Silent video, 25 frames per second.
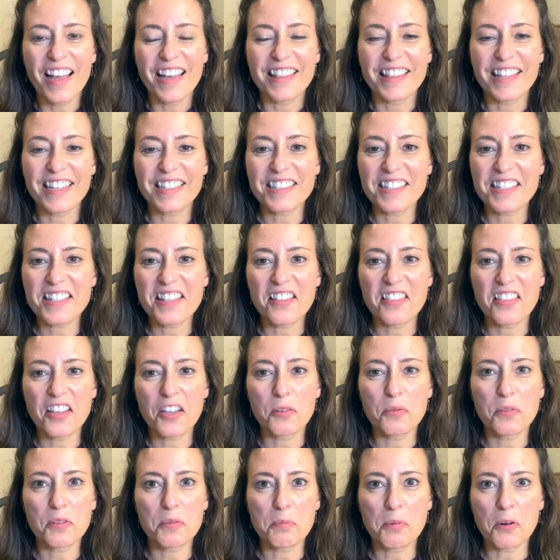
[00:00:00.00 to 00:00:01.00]
That's the
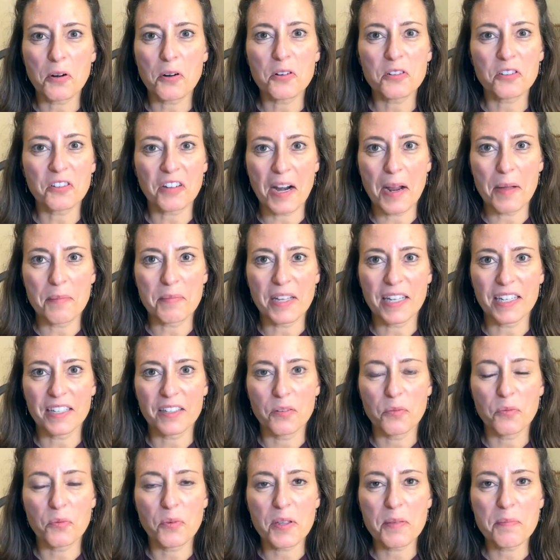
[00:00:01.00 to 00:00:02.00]
thing with
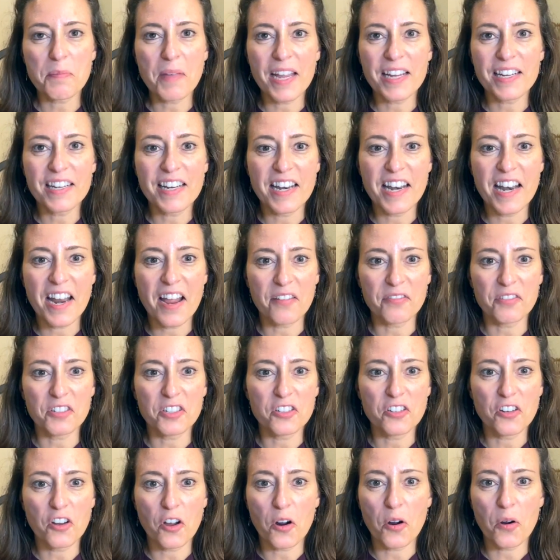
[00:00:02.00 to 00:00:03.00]
programming. We may never
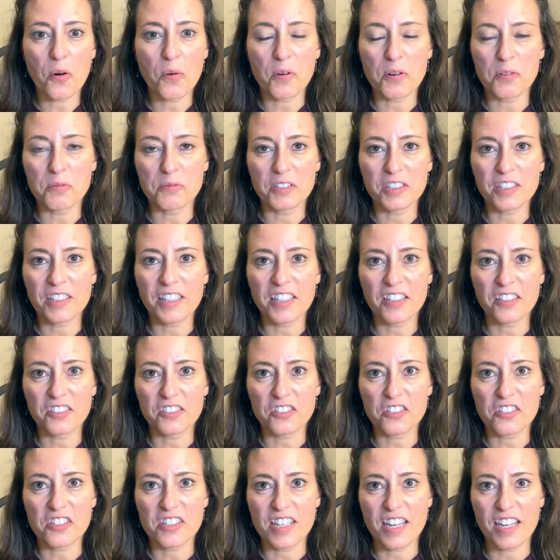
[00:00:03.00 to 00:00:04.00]
know or really
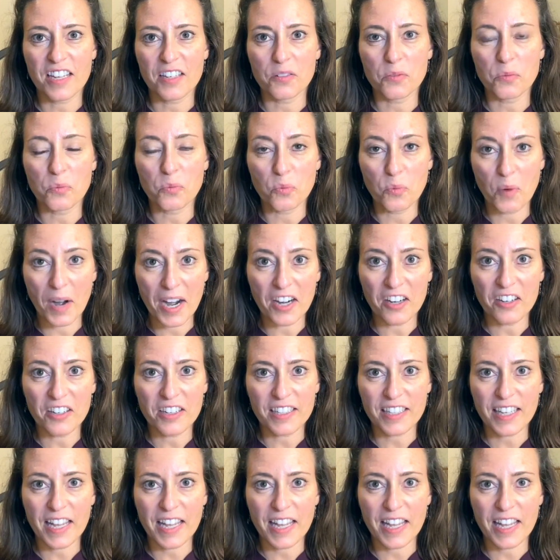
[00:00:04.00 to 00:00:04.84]
understand where it